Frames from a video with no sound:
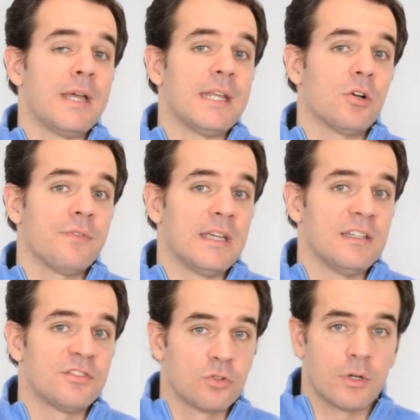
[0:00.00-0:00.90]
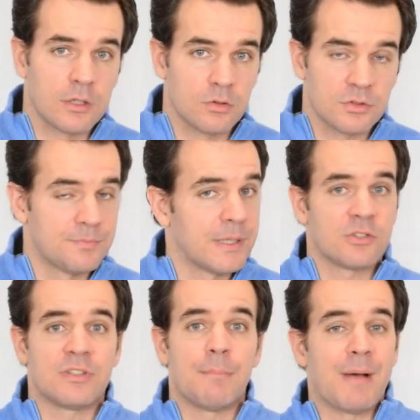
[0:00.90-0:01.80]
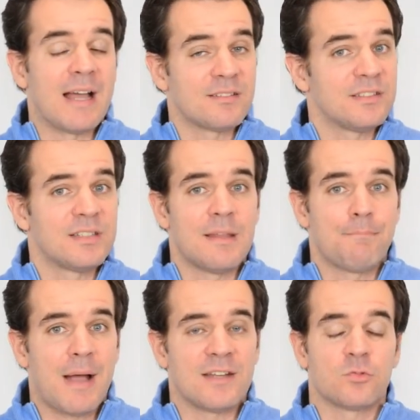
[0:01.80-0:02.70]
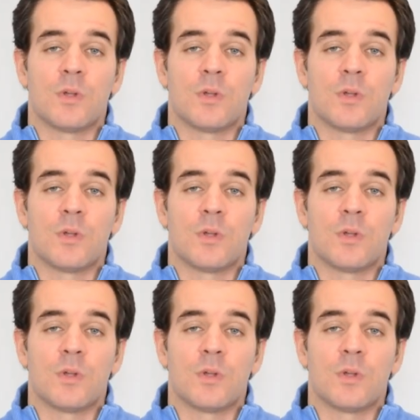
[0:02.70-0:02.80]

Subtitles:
betting on the historicals because the past is in the past.